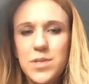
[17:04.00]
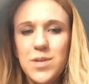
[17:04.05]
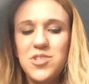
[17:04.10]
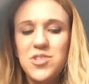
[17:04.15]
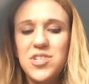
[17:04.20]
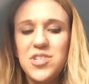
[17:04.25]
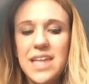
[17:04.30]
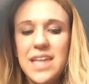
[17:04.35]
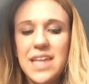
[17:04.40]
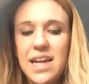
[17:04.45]

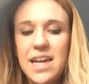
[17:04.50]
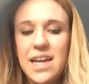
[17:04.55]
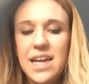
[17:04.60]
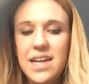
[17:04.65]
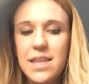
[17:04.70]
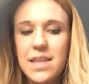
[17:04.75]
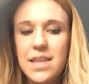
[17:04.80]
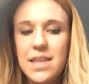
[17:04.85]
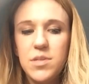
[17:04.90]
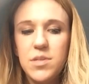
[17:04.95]
just getting
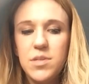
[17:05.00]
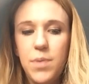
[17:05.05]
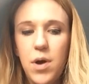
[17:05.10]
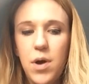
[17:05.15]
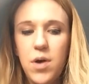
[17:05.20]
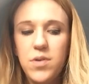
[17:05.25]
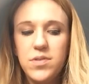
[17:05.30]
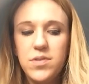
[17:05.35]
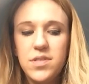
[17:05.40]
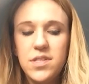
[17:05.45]
them to
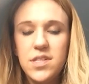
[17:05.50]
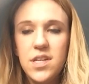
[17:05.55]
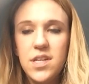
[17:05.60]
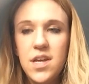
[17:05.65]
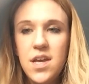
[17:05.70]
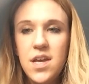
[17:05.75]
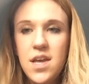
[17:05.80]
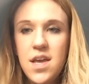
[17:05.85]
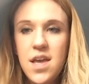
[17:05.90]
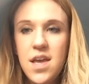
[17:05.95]
post
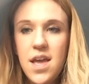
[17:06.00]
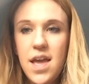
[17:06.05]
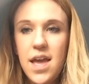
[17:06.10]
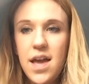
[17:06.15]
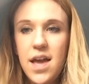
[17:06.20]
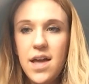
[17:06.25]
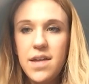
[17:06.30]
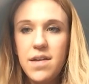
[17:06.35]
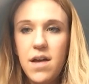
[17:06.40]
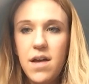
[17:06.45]

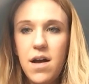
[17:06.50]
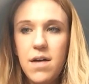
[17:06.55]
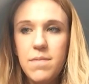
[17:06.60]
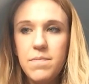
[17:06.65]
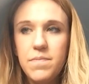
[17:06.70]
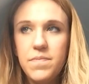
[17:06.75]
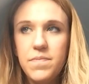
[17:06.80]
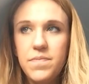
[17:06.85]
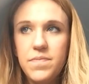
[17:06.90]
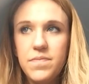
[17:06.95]
and
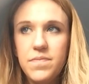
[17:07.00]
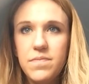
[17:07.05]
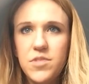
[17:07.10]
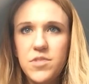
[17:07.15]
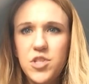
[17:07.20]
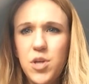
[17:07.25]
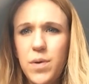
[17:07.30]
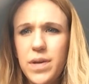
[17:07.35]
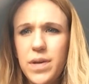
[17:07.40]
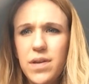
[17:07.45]

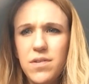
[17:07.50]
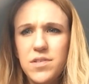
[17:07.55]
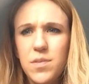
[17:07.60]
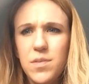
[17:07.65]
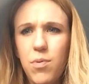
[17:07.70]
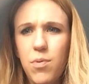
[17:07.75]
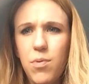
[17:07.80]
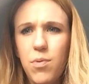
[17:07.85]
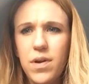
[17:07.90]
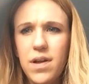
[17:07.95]
showing your
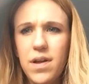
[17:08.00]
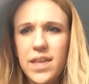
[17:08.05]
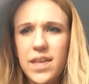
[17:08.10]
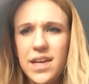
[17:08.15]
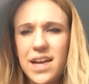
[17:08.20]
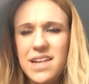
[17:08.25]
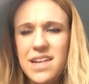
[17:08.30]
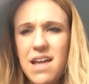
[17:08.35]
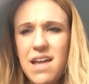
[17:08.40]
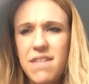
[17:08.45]
support.
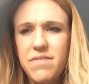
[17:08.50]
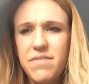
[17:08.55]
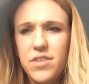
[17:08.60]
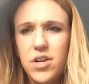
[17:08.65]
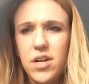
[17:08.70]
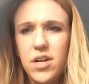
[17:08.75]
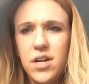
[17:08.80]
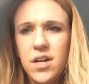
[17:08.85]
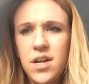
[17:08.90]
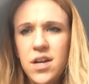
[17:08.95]
Like, I
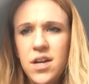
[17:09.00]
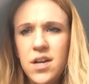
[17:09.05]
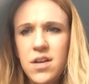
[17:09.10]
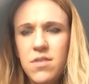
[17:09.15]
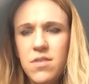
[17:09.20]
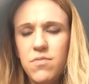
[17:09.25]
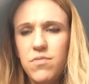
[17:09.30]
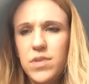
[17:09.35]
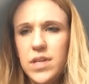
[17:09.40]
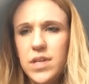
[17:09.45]
never
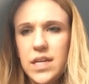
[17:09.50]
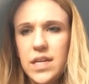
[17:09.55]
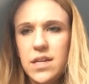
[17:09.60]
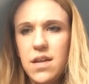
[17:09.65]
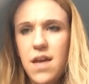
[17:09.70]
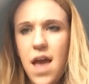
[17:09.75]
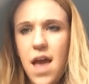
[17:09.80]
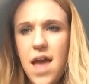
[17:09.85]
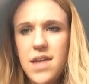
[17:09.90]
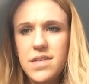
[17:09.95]
really
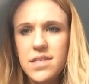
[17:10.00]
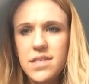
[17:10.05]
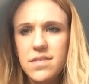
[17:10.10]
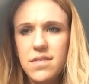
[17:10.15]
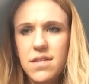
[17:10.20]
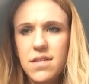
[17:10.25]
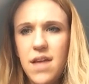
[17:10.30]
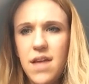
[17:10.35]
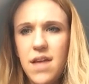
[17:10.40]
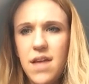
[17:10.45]
end
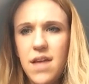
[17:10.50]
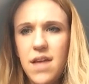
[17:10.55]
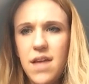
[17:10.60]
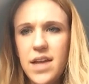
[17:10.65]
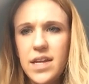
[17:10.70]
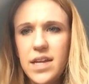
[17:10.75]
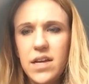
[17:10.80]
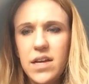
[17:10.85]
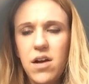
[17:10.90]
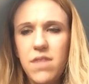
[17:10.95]

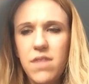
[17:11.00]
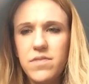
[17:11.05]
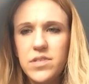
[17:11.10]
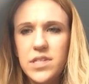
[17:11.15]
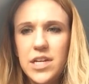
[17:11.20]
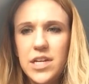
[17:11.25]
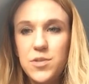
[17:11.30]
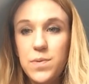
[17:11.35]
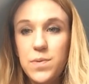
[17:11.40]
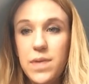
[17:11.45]
any
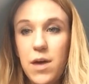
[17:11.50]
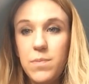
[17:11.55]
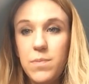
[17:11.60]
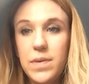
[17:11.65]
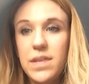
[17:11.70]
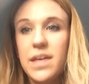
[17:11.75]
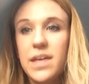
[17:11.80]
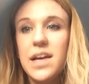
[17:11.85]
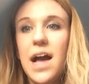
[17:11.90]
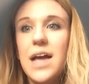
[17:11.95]
conversation
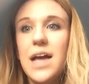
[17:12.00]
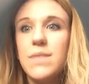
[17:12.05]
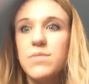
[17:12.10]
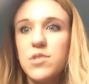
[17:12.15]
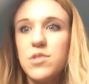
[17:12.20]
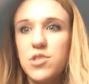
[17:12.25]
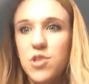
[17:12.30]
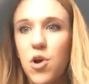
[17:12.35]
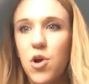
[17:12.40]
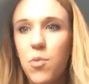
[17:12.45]
without being like,
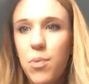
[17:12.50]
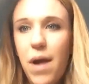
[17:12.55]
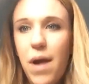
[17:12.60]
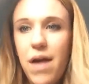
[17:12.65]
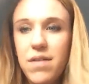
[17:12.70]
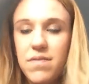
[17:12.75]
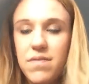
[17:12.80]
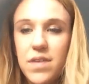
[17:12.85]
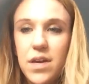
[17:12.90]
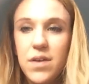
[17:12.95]
I'm so
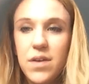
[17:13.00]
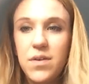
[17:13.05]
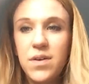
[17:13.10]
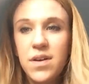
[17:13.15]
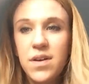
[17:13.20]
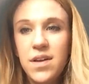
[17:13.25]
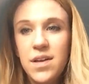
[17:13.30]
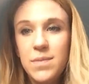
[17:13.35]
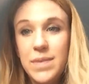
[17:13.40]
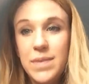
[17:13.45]
proud of you,
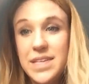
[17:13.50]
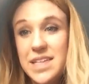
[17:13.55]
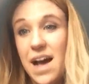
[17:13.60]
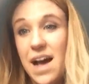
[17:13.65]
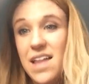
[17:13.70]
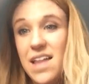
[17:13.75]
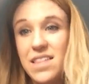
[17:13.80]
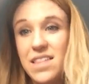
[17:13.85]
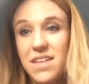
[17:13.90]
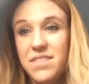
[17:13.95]
because
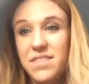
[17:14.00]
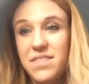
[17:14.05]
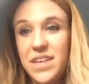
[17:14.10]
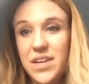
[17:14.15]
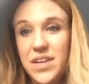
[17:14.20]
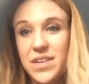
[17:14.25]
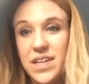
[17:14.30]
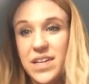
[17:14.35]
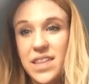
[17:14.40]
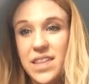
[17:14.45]
I love
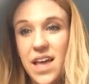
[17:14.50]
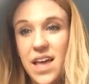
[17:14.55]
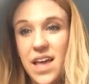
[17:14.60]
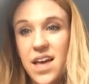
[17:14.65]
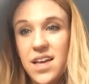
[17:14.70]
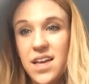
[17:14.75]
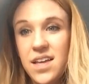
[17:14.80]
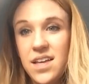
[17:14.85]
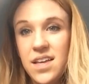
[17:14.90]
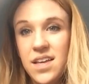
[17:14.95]
hearing
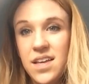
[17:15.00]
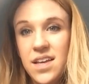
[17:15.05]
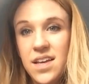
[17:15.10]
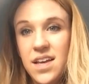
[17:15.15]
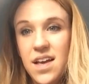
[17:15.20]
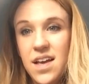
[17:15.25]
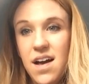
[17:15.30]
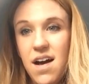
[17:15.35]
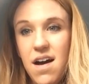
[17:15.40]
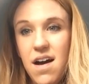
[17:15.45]

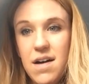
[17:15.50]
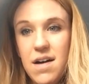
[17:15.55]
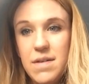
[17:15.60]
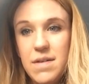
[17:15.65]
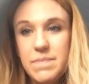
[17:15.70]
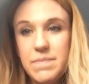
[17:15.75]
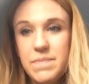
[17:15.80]
that.